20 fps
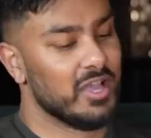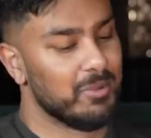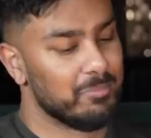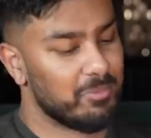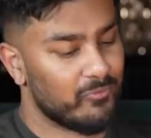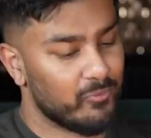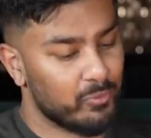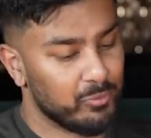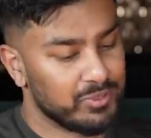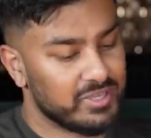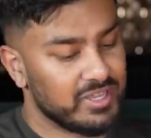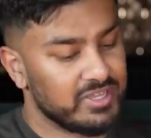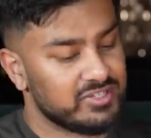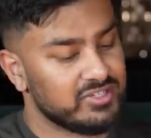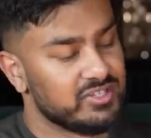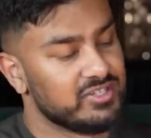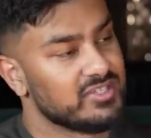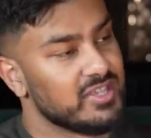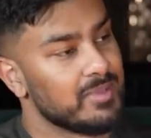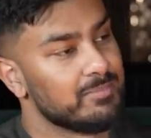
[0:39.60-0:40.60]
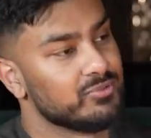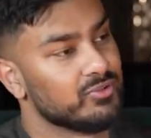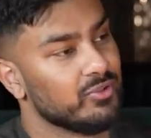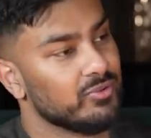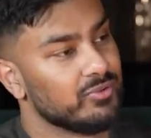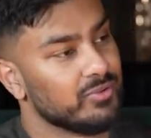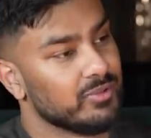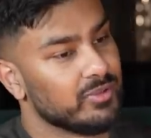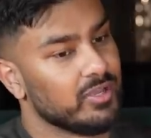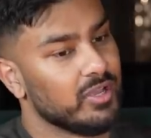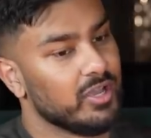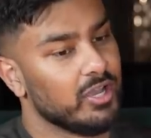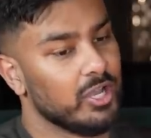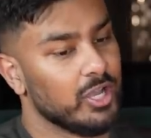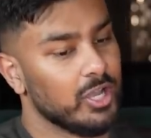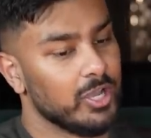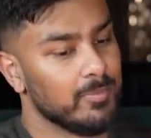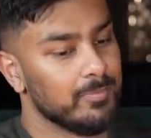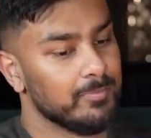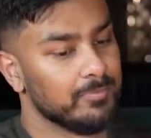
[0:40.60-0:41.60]
before we get into this episode,
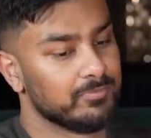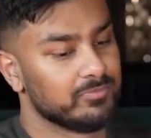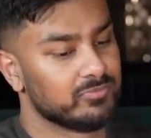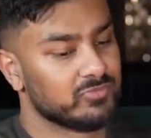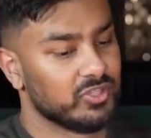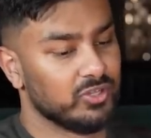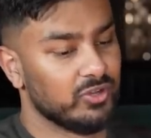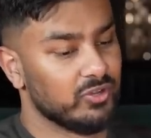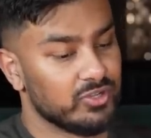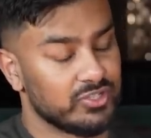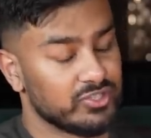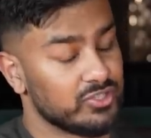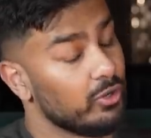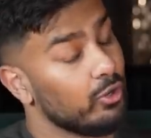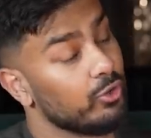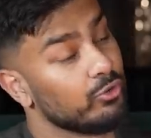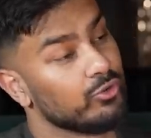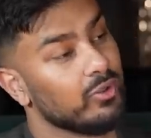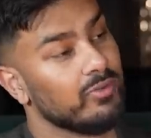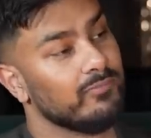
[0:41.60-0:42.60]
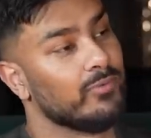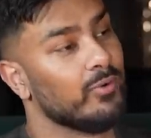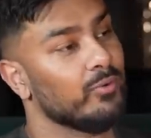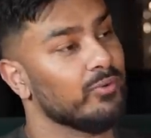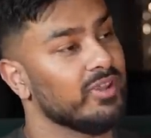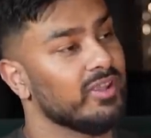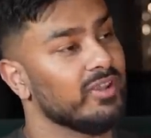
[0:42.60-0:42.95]
um, you know, there's a lot to unfold